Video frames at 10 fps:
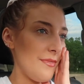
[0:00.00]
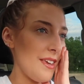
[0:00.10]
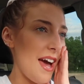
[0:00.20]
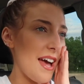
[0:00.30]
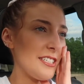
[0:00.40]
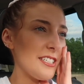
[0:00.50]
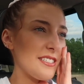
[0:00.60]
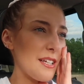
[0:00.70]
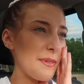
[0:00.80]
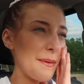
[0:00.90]
yeah, it
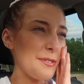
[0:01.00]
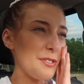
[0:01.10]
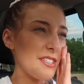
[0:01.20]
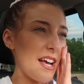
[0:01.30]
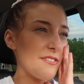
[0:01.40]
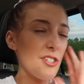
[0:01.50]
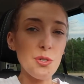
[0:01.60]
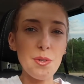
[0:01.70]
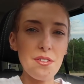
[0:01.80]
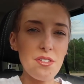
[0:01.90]
just sometimes you just have to
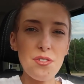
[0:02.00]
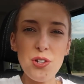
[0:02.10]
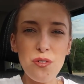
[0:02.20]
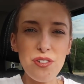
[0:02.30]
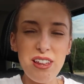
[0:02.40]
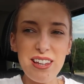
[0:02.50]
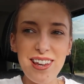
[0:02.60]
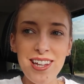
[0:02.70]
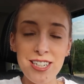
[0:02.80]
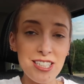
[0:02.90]
do it even if you don't feel like it.